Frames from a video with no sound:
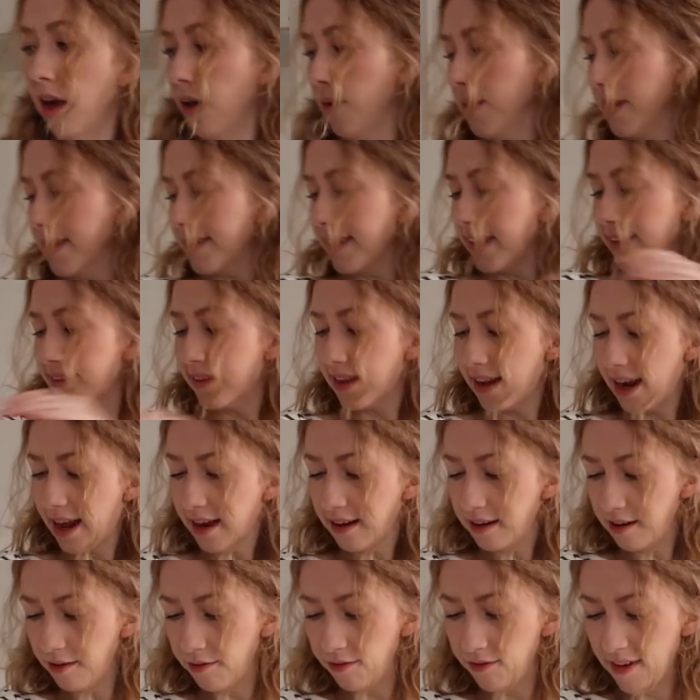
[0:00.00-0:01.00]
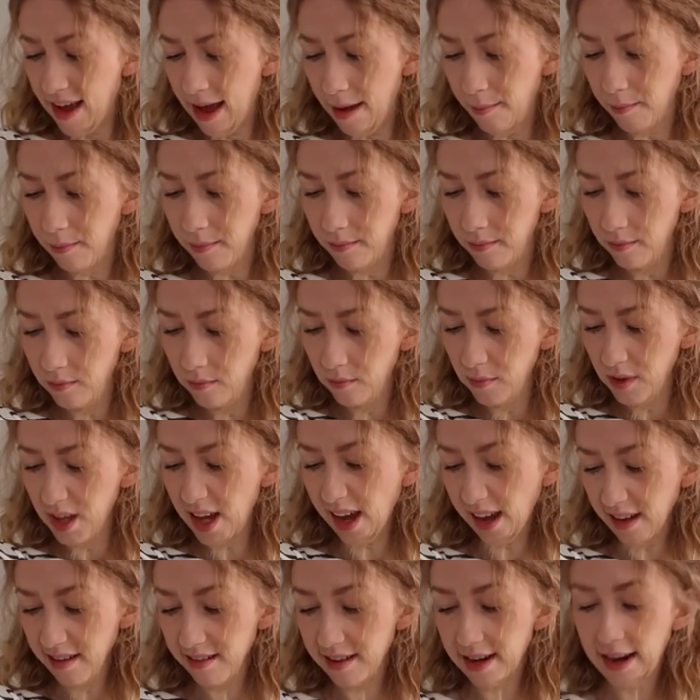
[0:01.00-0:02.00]
Why say Selected Femme?
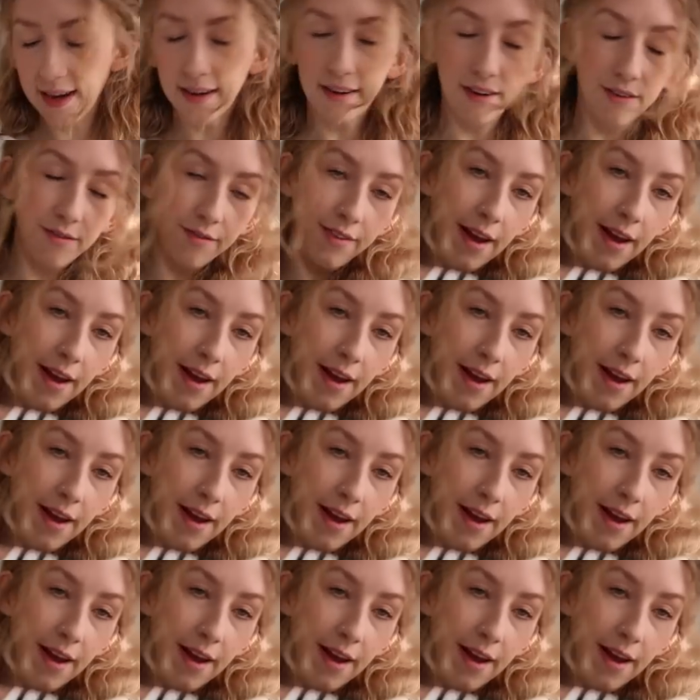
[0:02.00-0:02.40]
Yeah, Selected